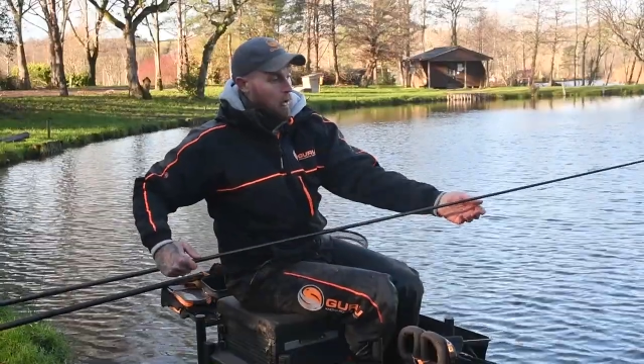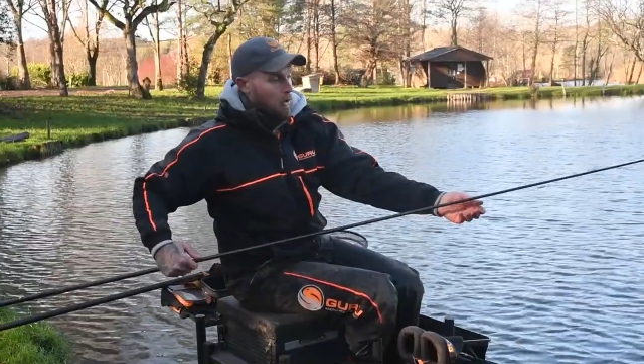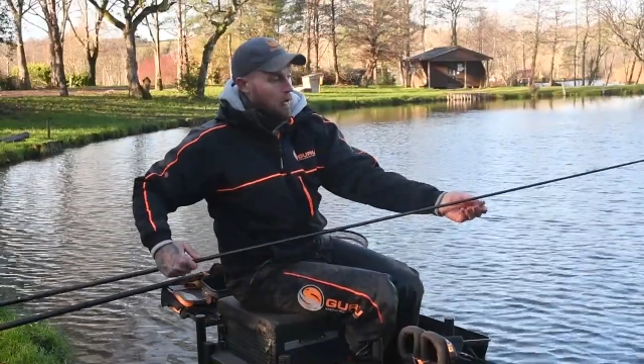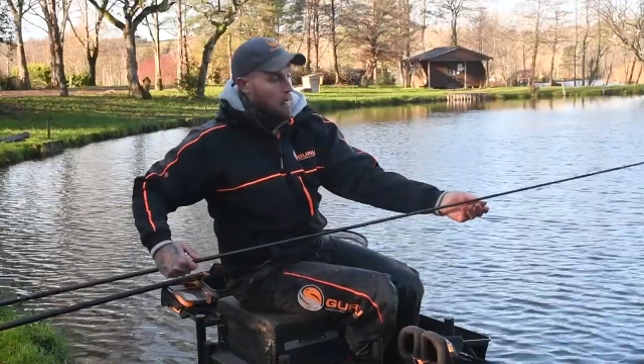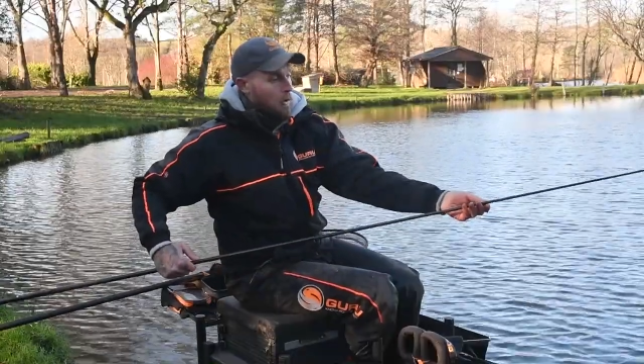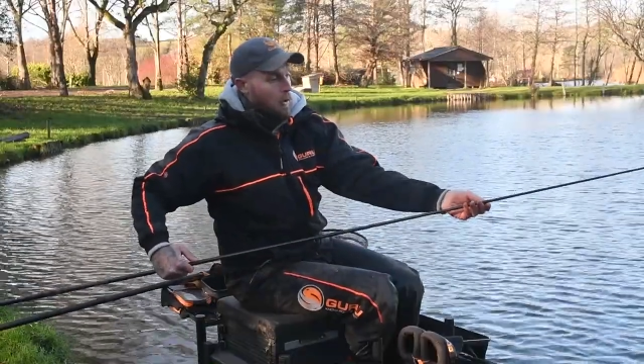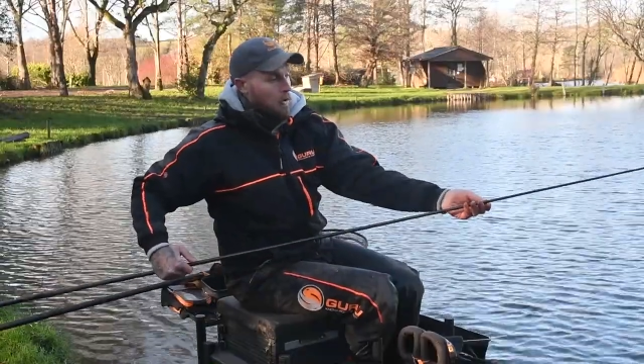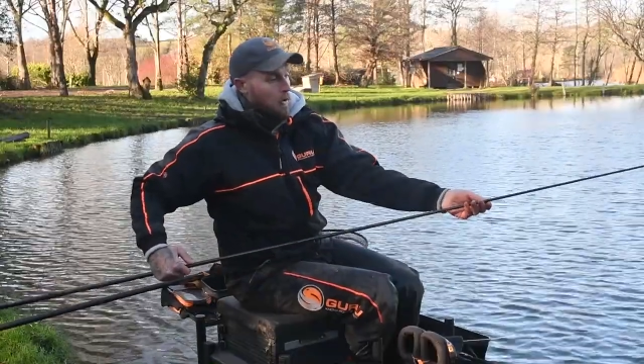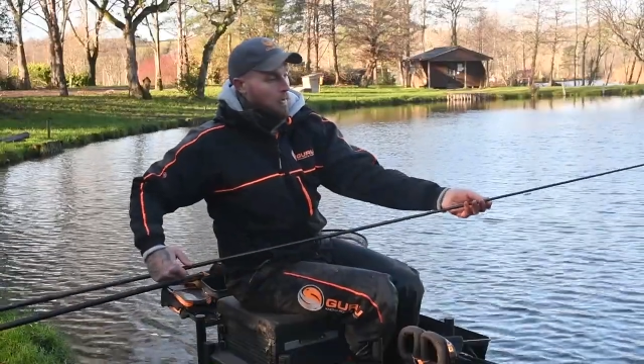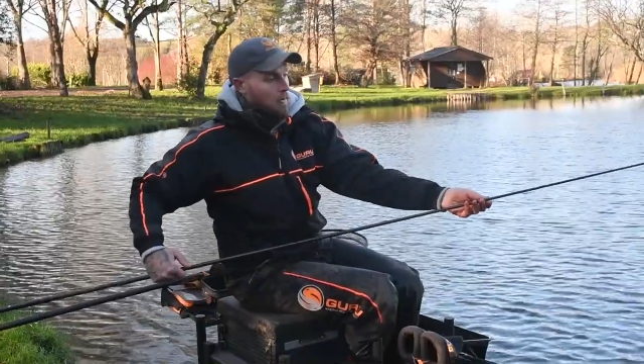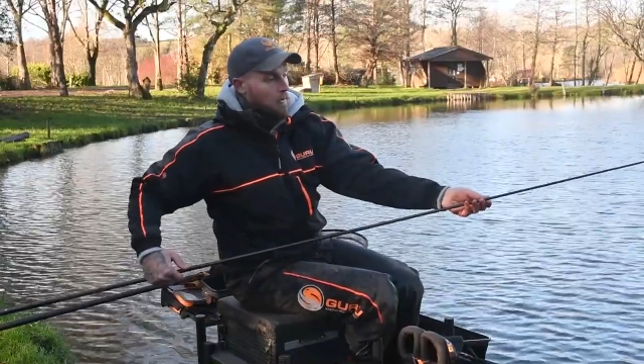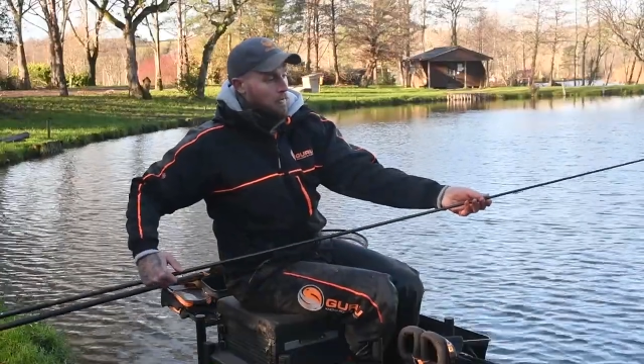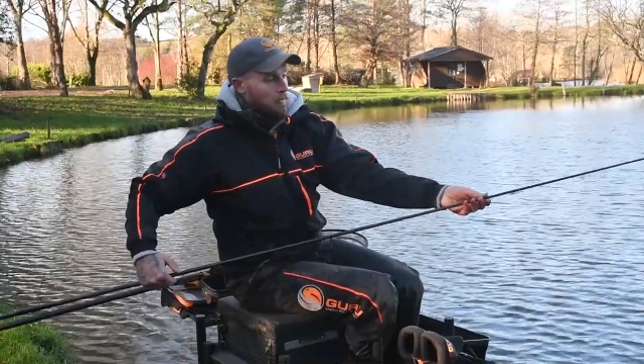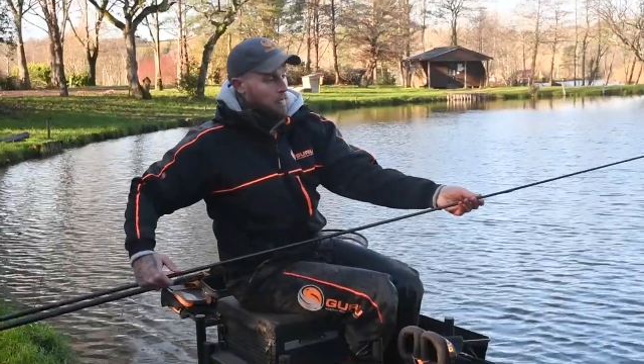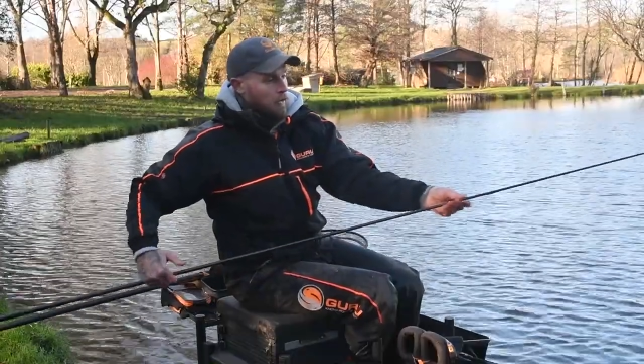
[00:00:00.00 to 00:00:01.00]
and on the bottom.
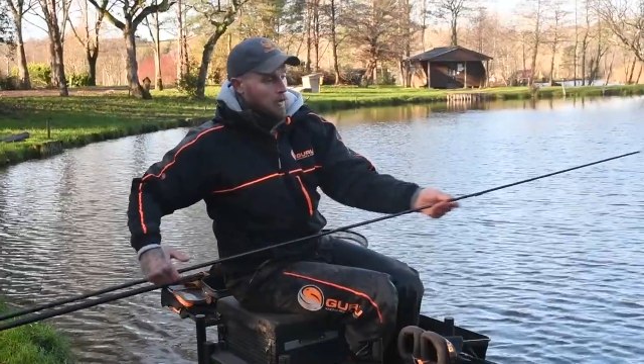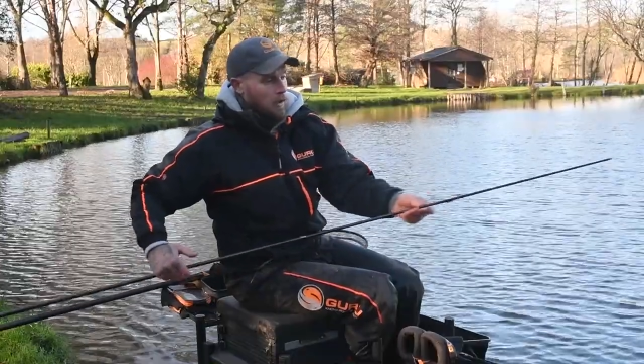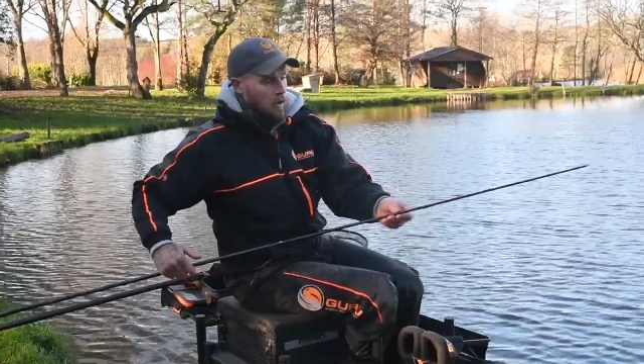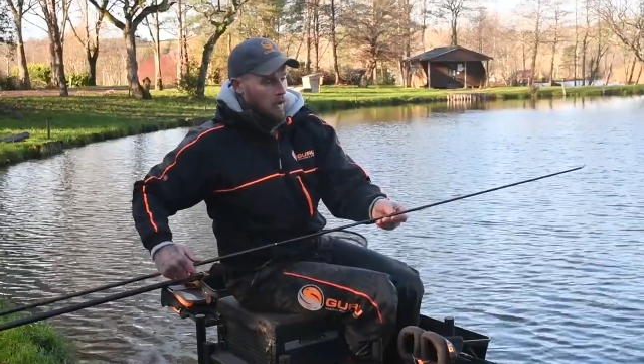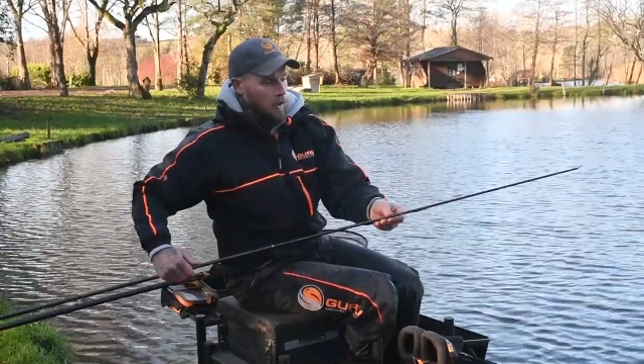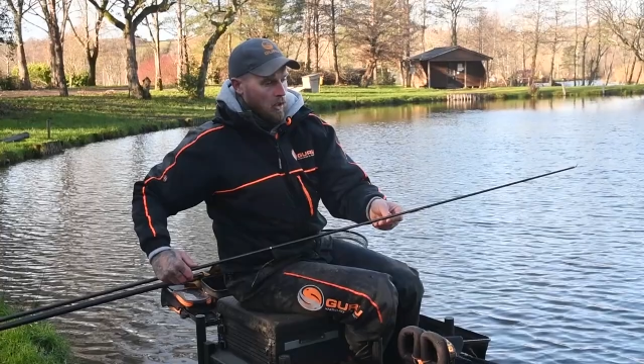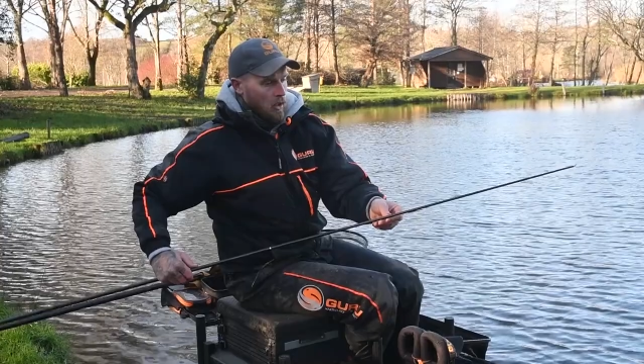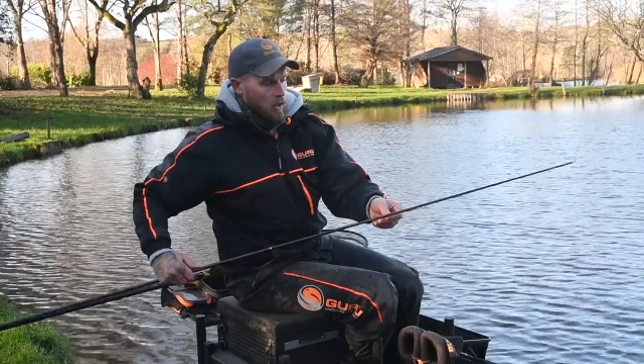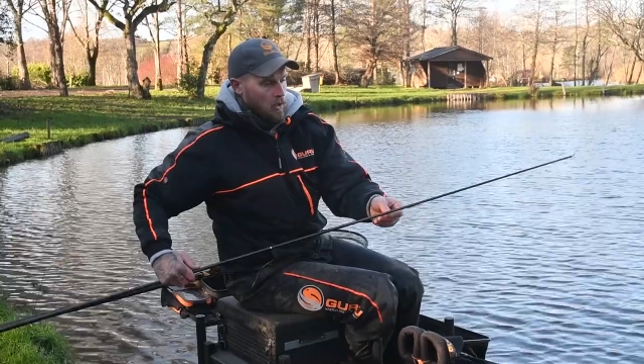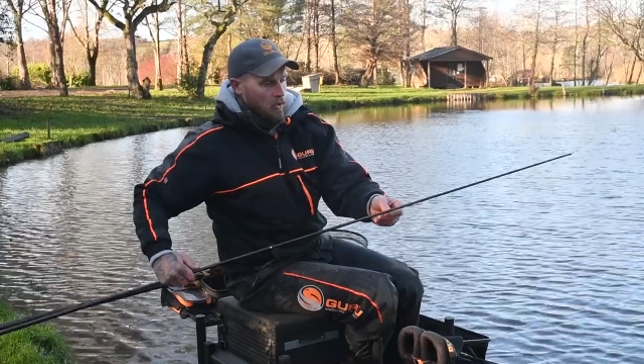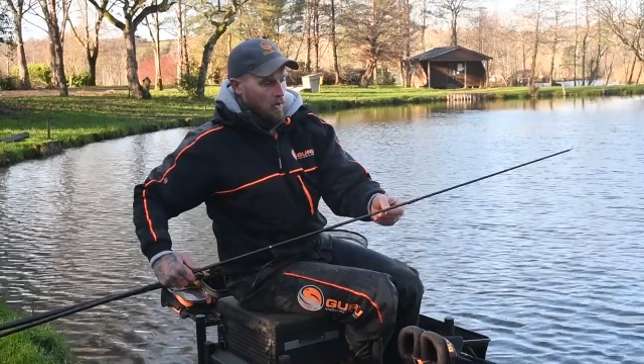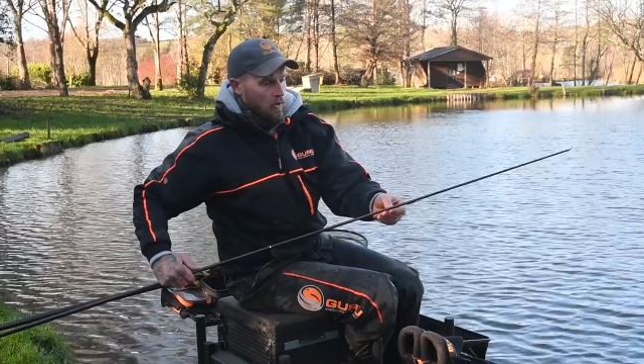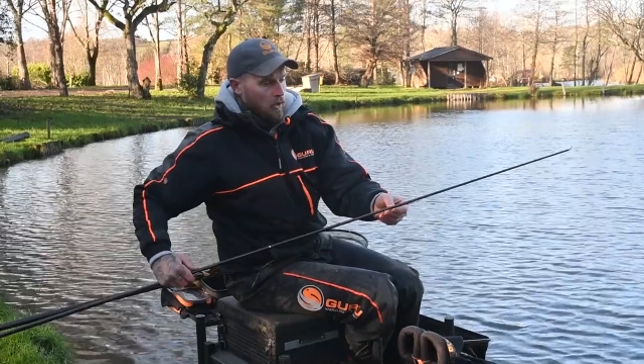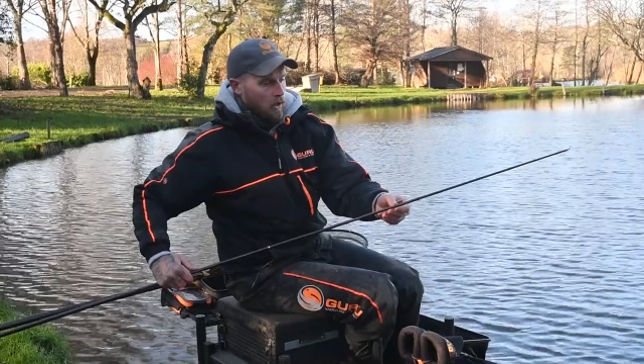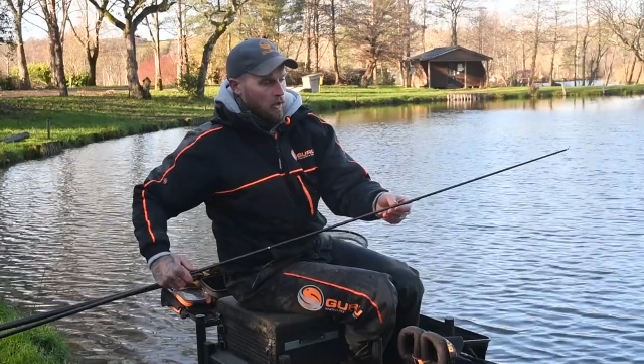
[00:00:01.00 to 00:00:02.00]

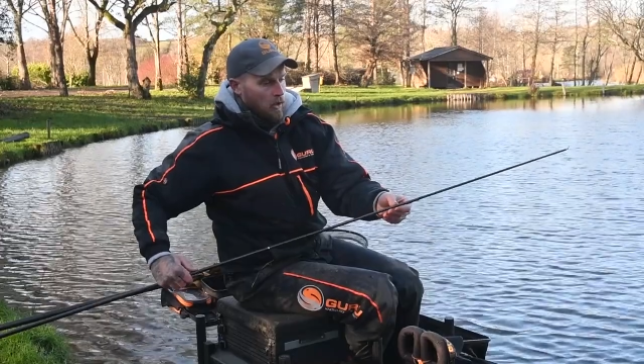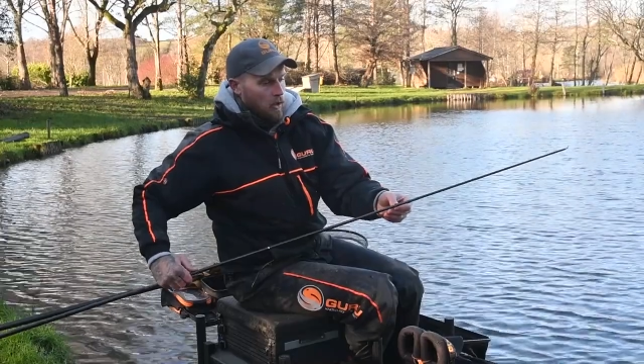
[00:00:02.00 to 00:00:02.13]
So I've got a